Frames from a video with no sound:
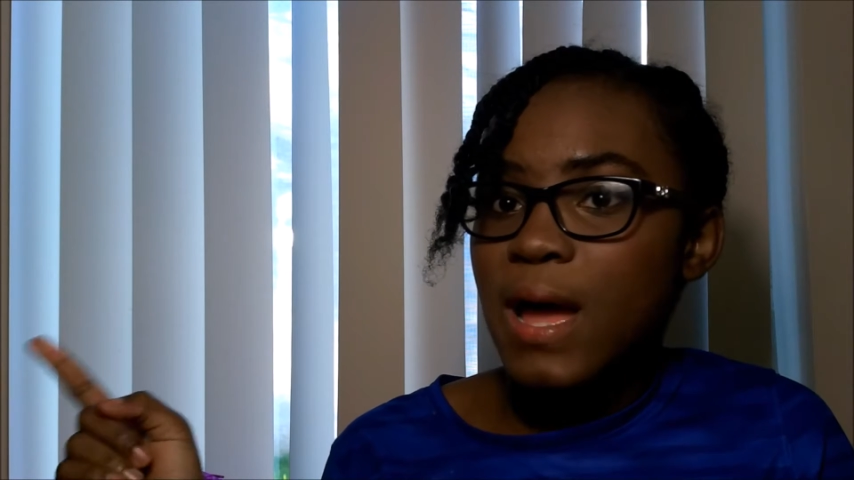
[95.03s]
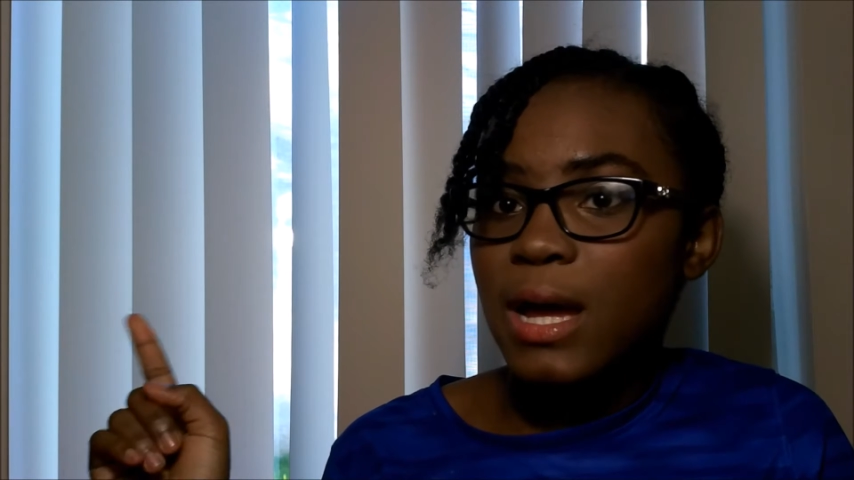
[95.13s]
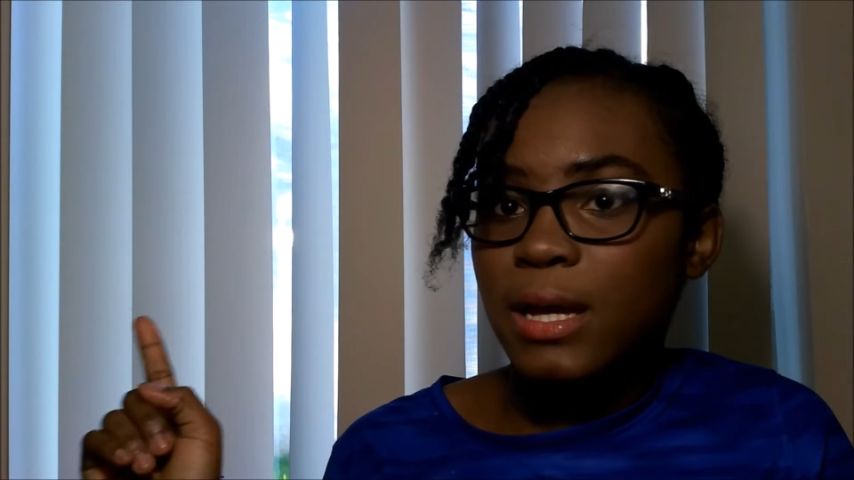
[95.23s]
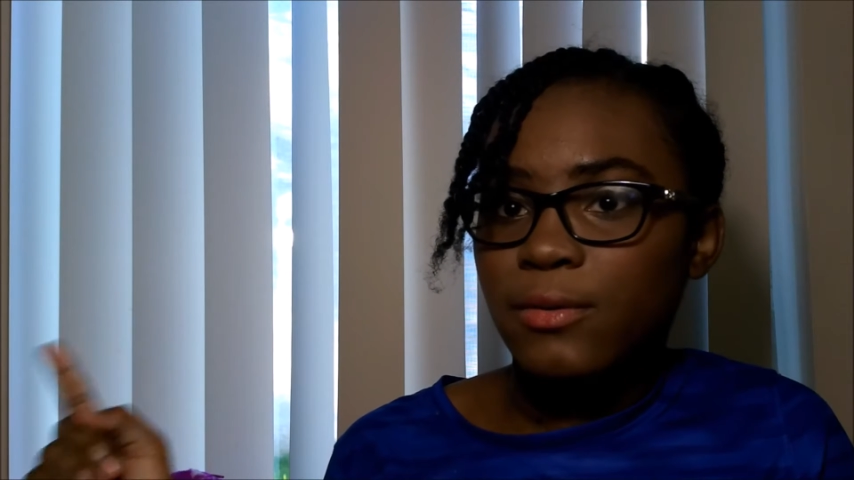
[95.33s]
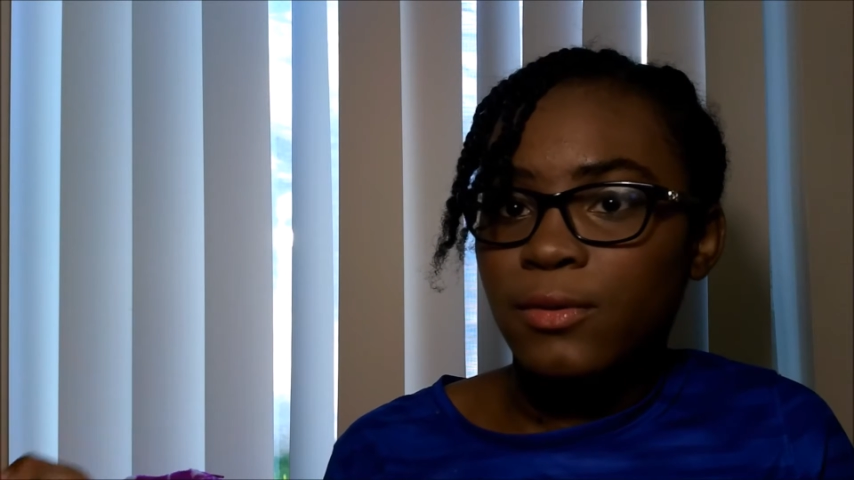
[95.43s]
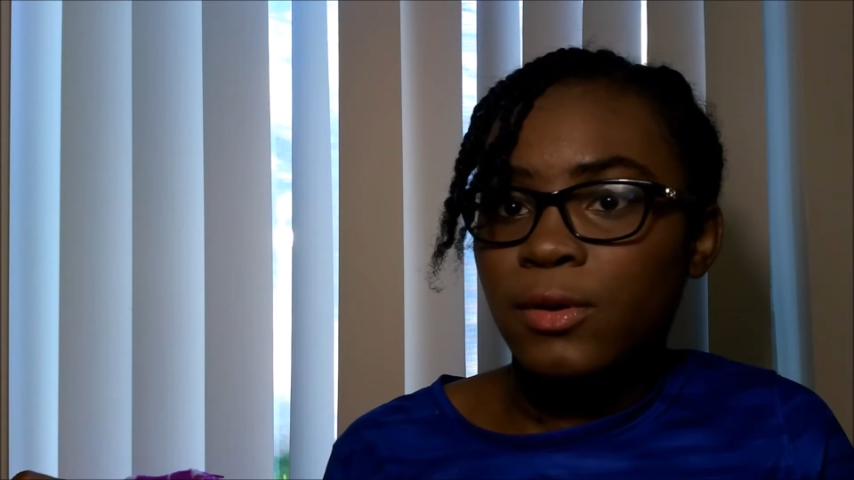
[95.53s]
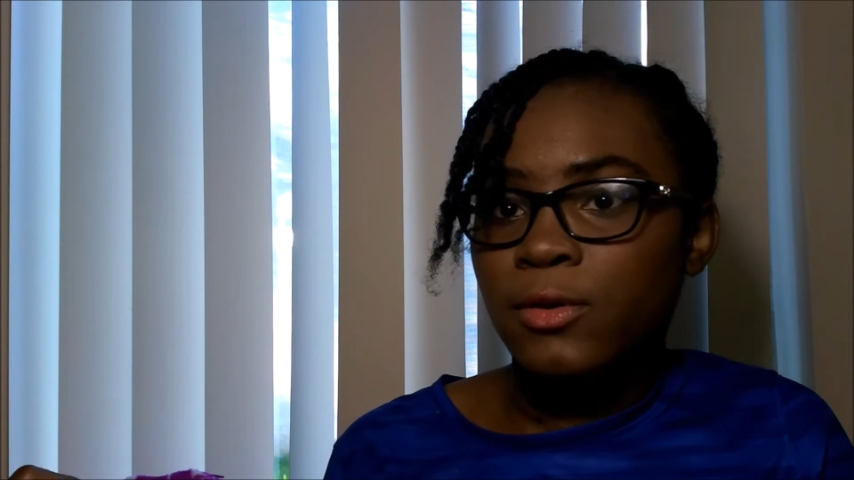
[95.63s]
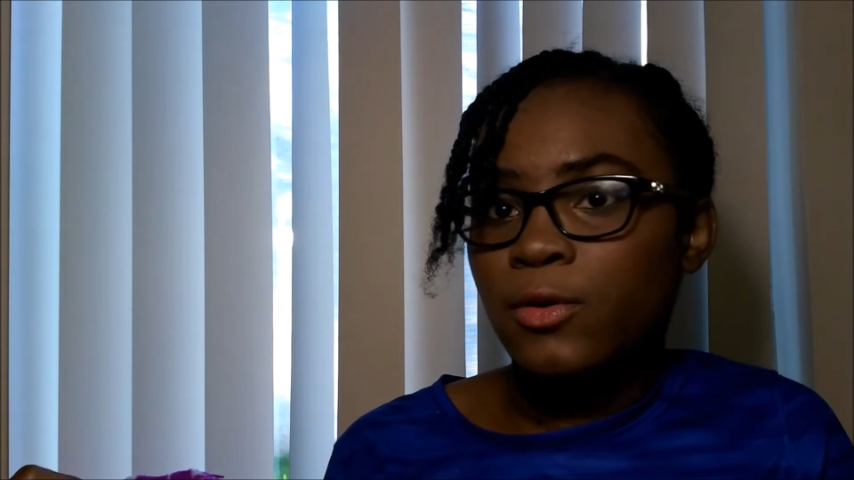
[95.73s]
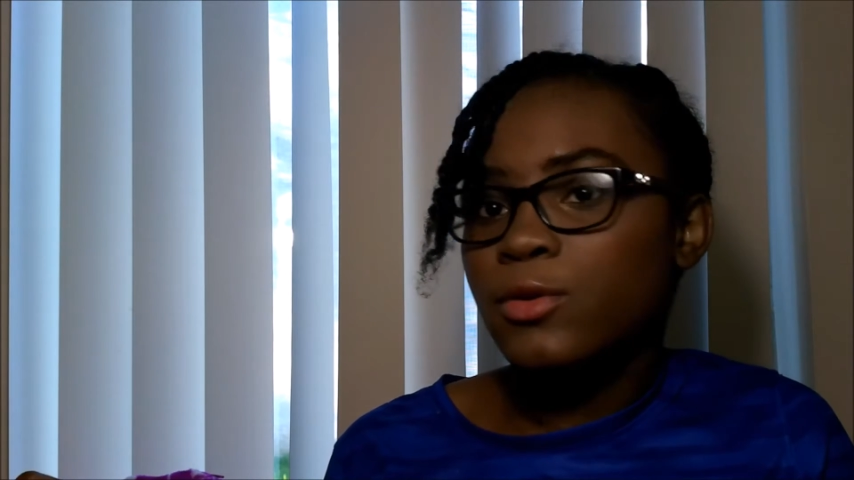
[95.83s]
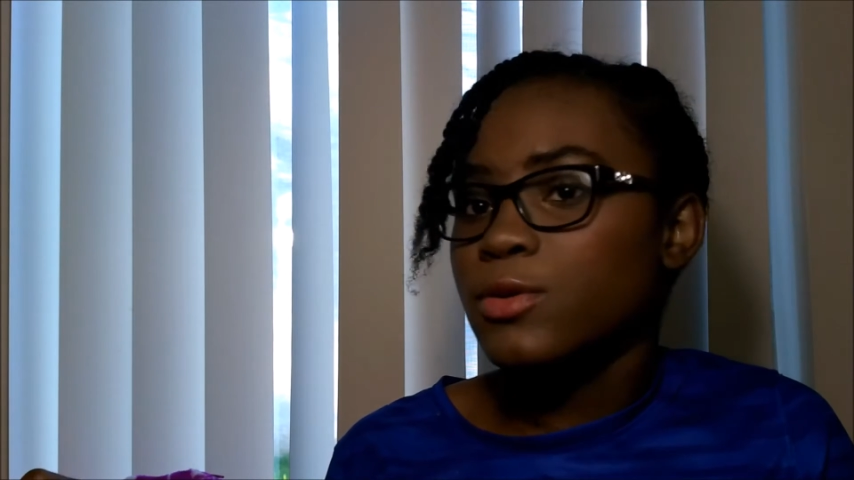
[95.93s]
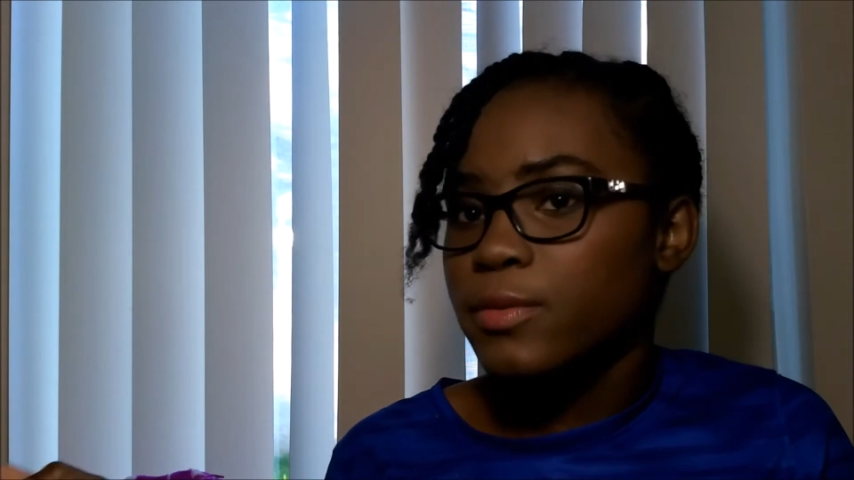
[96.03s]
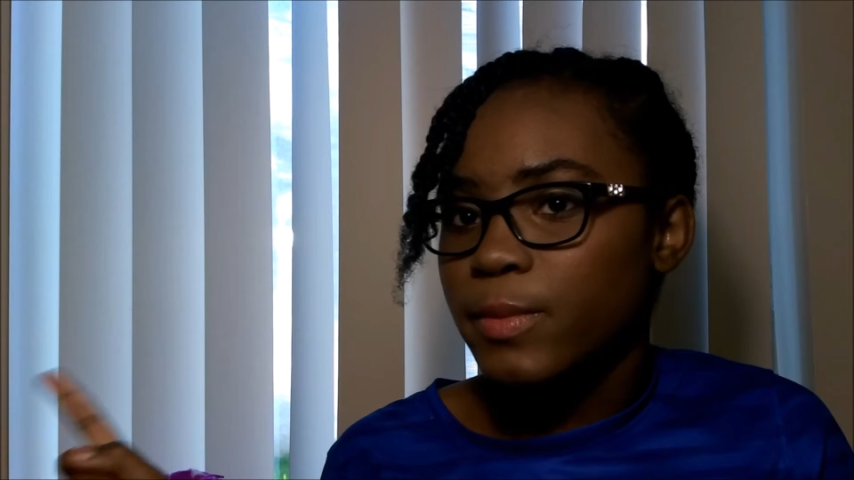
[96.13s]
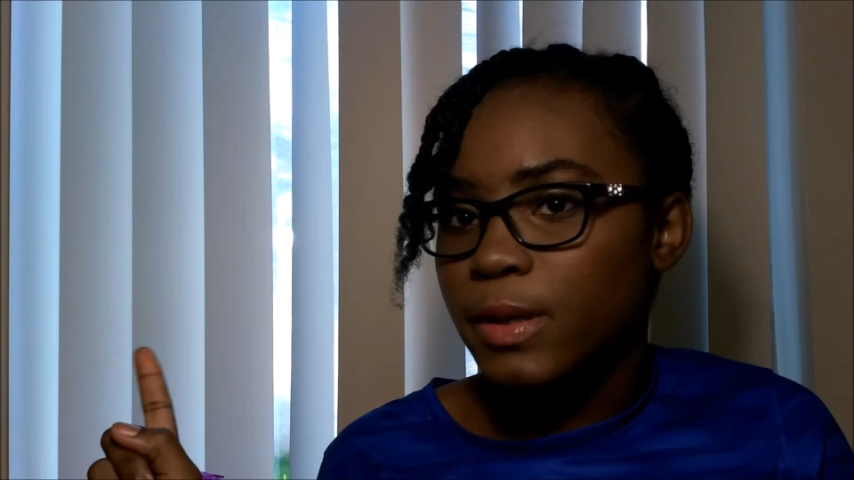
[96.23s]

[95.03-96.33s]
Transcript: I really don't use it